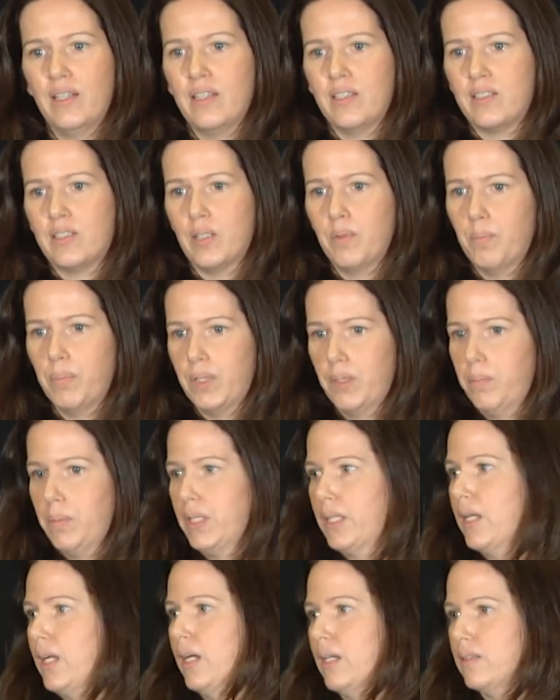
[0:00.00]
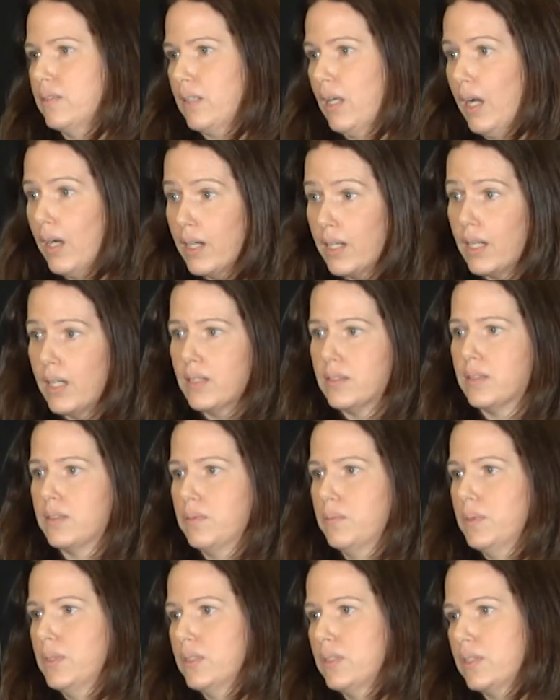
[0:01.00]
simply because our
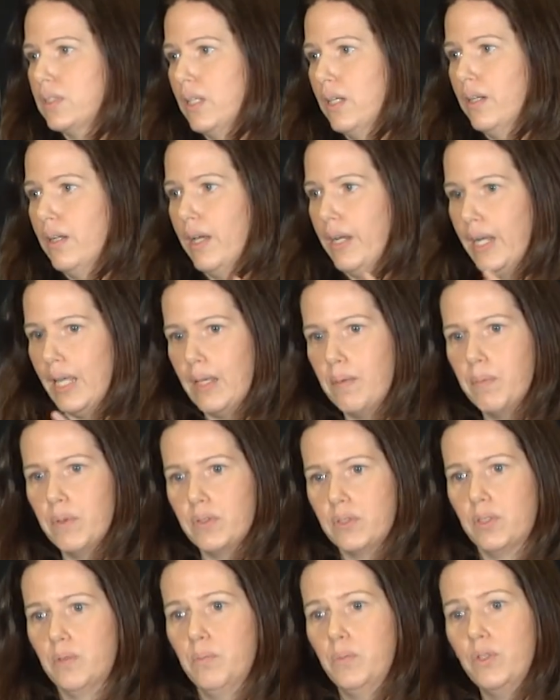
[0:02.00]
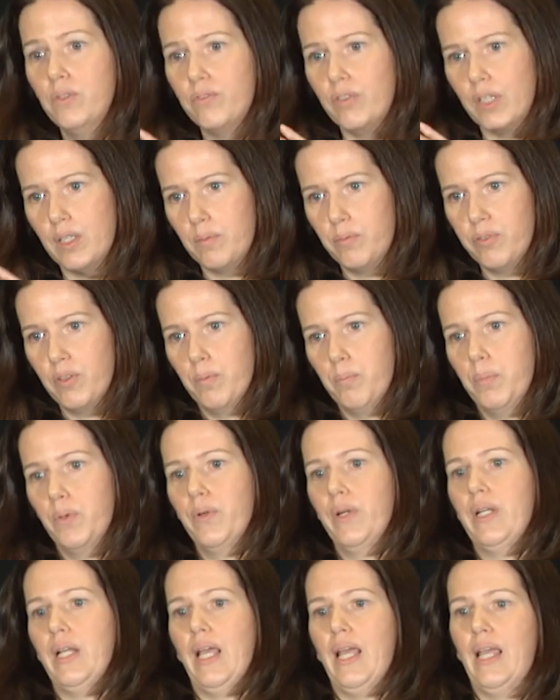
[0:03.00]
customers are not able to move it from
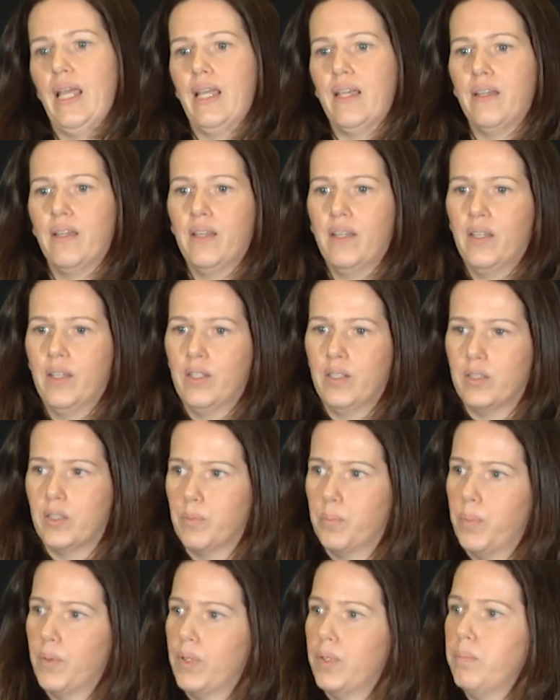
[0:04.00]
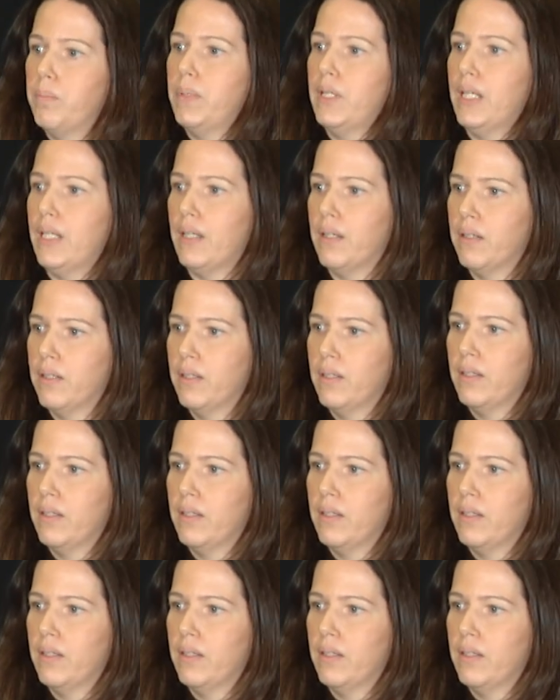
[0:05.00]
point A to point B.